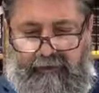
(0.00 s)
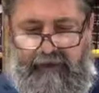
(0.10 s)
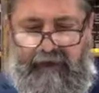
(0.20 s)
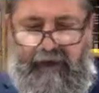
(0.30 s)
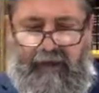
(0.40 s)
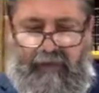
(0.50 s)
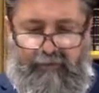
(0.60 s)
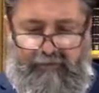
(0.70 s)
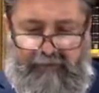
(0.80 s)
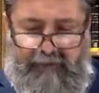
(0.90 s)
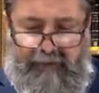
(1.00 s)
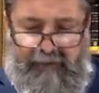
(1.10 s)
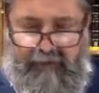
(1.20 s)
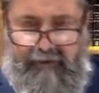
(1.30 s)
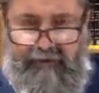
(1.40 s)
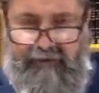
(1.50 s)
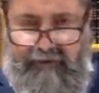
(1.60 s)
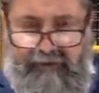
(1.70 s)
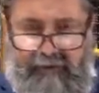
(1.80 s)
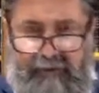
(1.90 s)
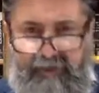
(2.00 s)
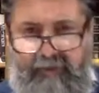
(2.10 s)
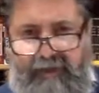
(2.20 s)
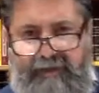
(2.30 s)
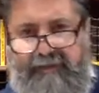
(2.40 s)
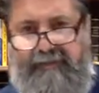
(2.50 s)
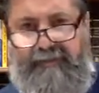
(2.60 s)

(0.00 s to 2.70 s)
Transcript: Now, the Gemara says something amazing.